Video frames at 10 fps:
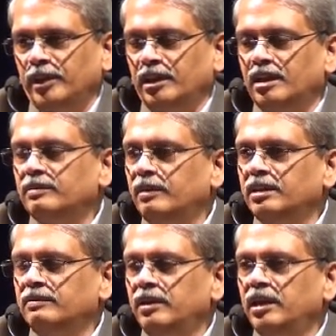And that's why
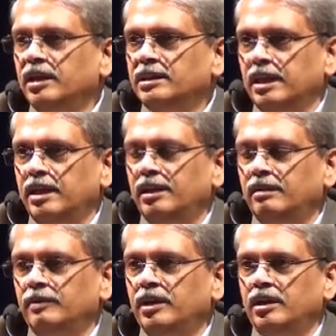it's very
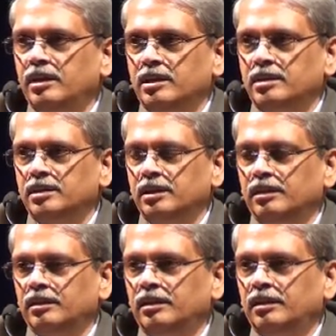exciting, very
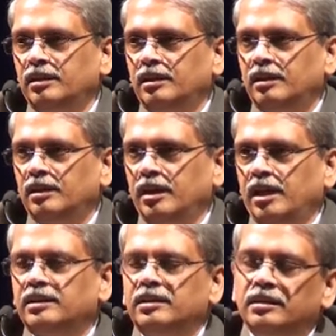interesting. The
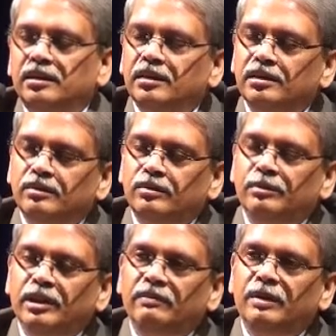next 30 years are going
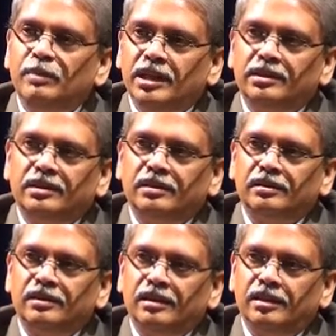to be even better
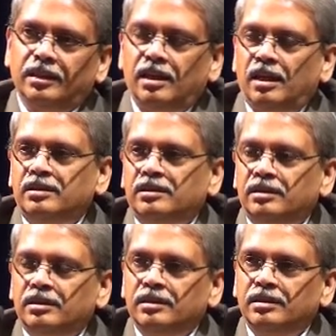than the last
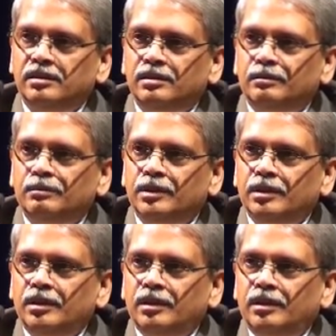30 years.
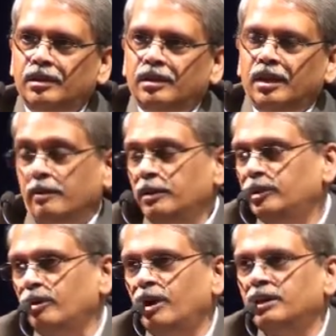I
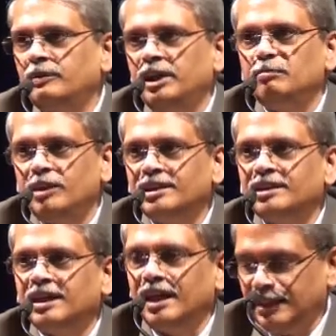wish you all the very
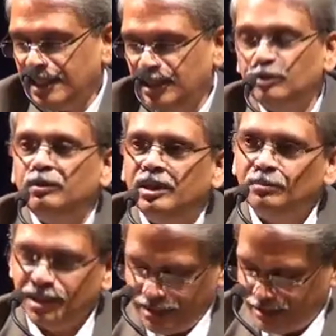best, and thank you
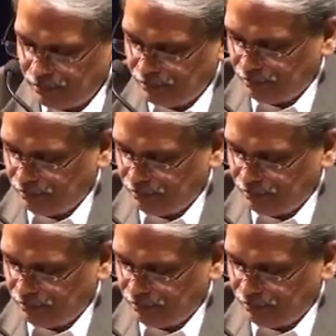very much.